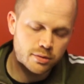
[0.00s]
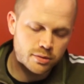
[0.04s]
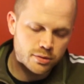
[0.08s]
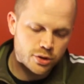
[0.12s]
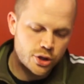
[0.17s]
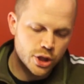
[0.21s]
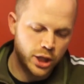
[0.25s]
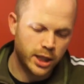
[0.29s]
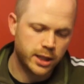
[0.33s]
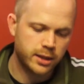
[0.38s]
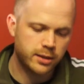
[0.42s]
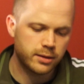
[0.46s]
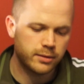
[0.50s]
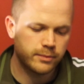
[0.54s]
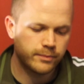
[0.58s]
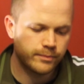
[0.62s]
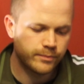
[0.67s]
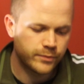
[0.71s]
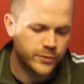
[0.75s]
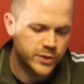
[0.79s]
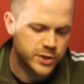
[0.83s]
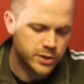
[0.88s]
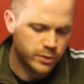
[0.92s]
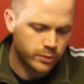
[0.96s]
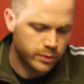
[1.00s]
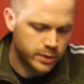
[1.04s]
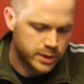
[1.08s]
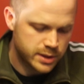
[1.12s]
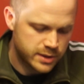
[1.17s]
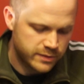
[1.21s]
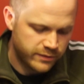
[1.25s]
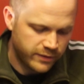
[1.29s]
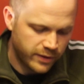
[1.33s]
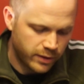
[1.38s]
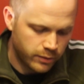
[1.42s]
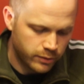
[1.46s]
check. So
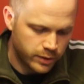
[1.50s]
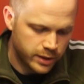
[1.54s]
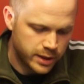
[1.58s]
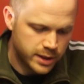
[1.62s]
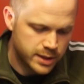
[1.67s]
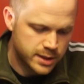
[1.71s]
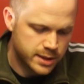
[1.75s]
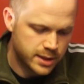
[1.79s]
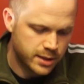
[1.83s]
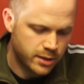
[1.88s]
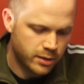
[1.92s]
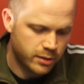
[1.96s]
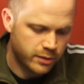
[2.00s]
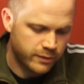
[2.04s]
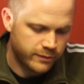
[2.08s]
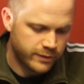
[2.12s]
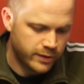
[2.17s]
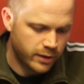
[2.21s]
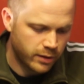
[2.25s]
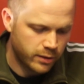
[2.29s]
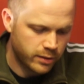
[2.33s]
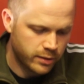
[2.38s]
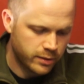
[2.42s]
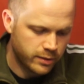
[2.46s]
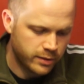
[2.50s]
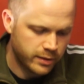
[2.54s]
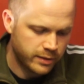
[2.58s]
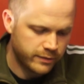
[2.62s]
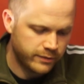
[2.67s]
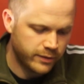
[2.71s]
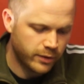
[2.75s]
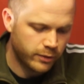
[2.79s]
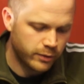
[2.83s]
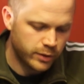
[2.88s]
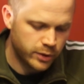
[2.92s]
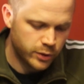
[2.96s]
it's fairly easier if
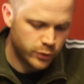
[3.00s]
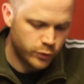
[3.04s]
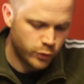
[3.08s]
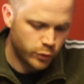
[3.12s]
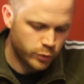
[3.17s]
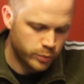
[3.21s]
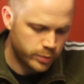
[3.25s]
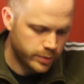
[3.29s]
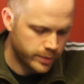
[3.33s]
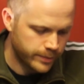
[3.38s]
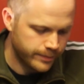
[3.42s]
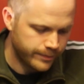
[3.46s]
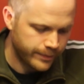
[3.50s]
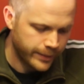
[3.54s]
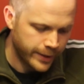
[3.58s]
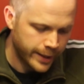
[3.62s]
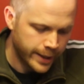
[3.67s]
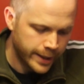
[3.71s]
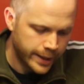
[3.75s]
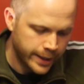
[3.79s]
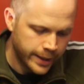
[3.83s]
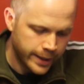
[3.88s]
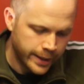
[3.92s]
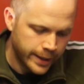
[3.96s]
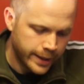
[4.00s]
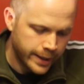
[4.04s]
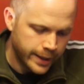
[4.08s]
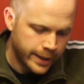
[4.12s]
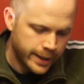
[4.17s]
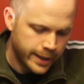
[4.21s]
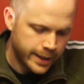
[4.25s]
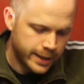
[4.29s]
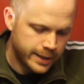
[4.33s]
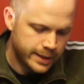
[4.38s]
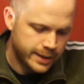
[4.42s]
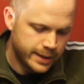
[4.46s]
they're in group.
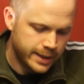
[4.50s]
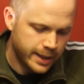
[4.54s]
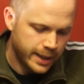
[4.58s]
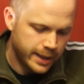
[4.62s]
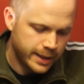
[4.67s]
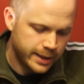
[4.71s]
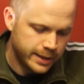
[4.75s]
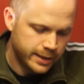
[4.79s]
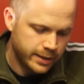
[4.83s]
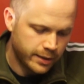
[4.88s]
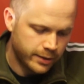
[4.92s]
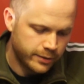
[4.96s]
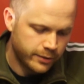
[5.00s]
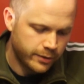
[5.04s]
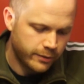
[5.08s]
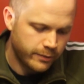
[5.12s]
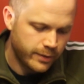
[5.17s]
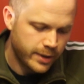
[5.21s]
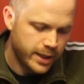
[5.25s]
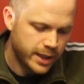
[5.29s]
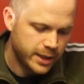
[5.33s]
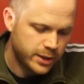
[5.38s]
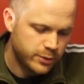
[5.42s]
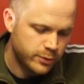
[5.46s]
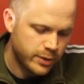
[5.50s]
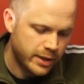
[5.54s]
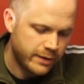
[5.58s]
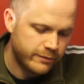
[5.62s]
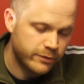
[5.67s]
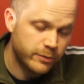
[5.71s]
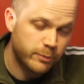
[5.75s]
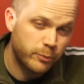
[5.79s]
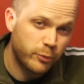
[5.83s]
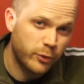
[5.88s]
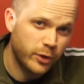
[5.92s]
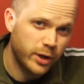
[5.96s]
And then on the right you have
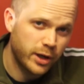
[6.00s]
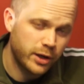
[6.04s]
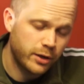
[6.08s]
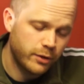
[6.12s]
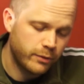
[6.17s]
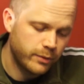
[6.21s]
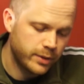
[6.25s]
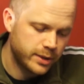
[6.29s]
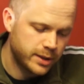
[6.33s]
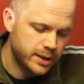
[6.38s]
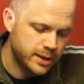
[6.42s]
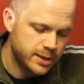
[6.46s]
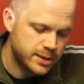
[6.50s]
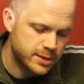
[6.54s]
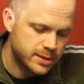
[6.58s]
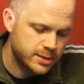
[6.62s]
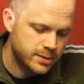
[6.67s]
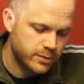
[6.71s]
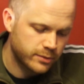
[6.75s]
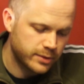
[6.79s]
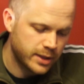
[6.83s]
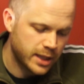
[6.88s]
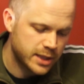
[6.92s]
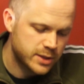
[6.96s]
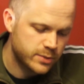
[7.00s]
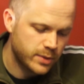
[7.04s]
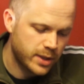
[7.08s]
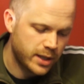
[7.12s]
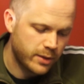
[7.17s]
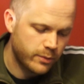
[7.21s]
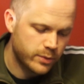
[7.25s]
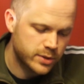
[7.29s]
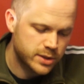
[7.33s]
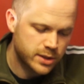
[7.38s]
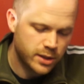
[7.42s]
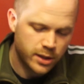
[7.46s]
the priorities. So that's what I
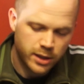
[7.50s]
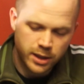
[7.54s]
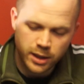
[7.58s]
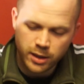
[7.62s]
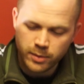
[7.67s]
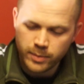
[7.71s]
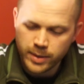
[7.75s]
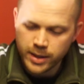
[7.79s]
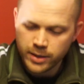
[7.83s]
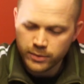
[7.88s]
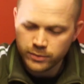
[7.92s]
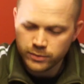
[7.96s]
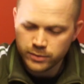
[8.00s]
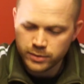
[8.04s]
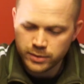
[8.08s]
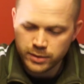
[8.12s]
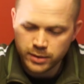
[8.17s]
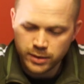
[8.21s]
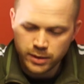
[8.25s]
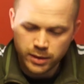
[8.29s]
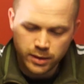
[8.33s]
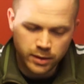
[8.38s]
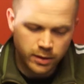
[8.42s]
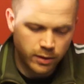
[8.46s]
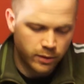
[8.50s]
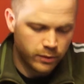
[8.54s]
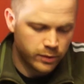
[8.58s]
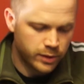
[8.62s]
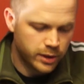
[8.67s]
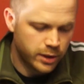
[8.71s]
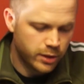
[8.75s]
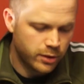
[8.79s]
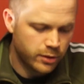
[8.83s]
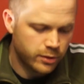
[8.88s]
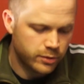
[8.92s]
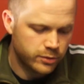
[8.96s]
was talking about
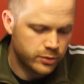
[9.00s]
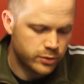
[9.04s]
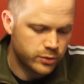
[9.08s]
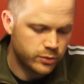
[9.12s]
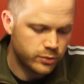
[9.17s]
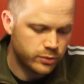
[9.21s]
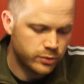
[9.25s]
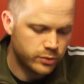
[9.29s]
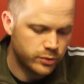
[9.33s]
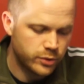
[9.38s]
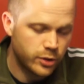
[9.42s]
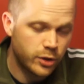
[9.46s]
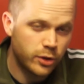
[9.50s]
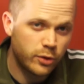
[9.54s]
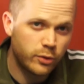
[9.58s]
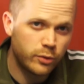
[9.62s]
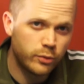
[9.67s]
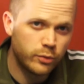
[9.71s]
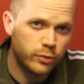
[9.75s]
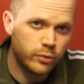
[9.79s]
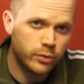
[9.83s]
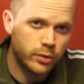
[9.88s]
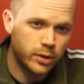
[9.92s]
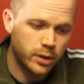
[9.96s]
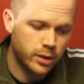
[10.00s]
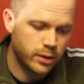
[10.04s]
earlier, to know